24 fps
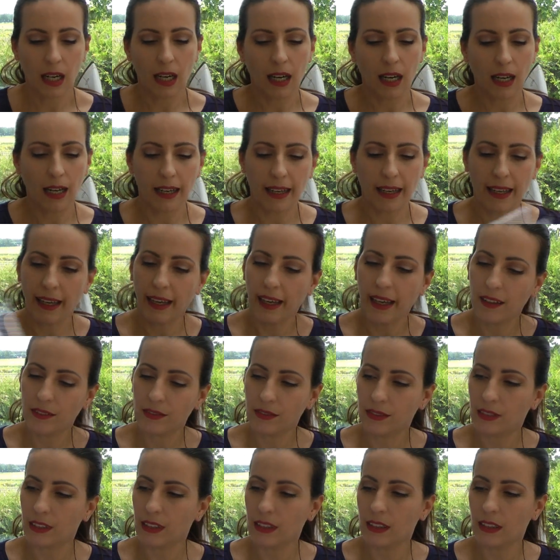I
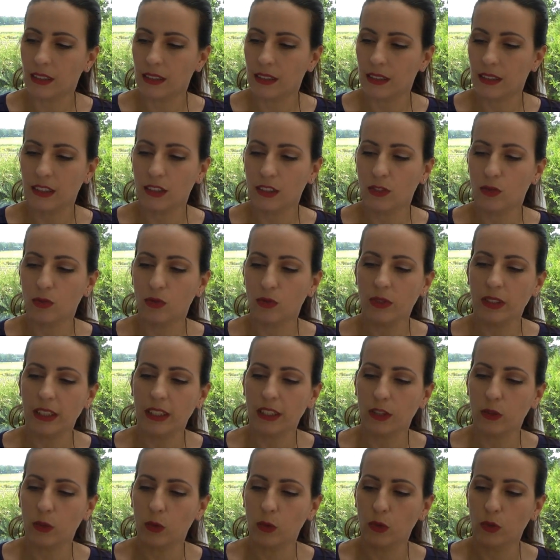have this
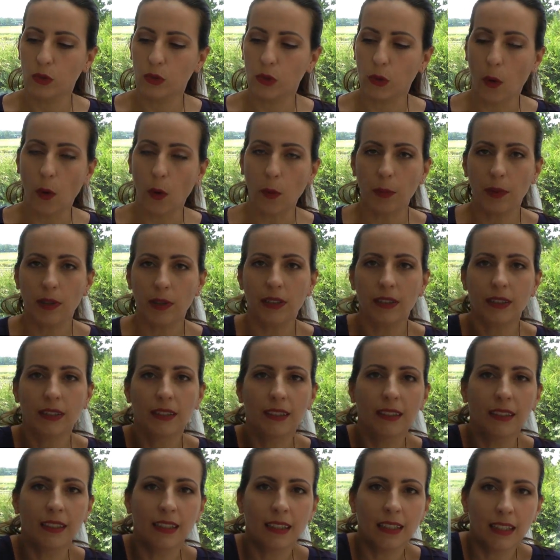really cool top
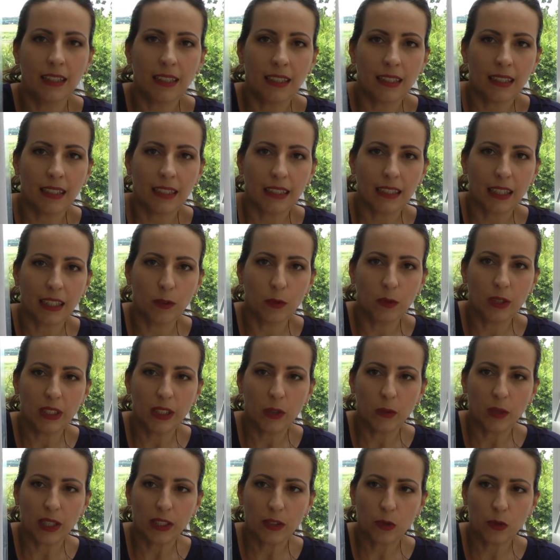that I
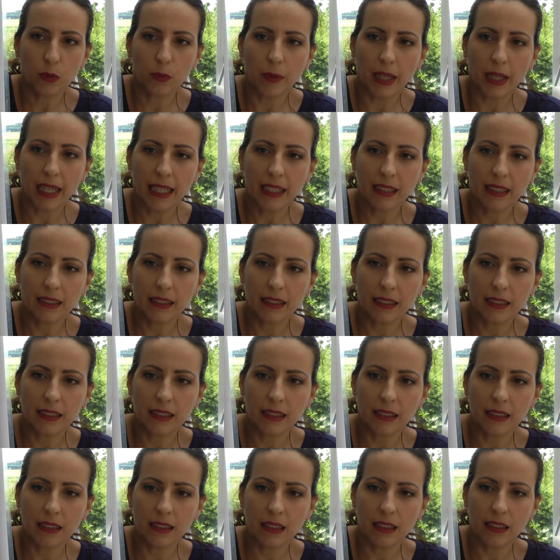really want to make. This
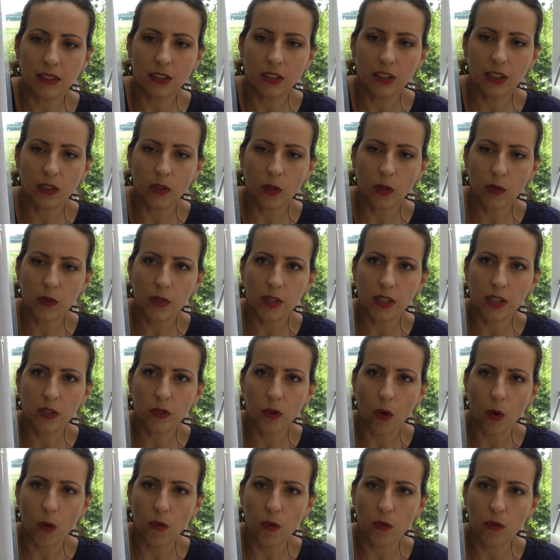is the
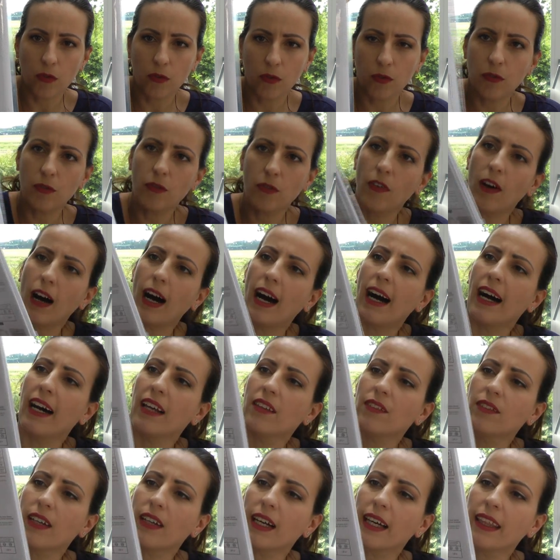
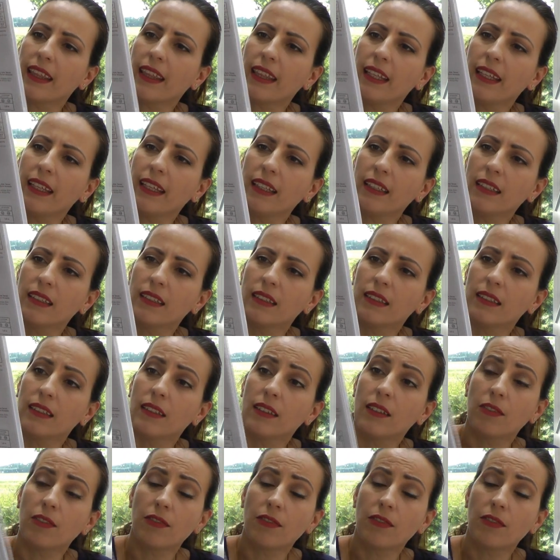005, I think, the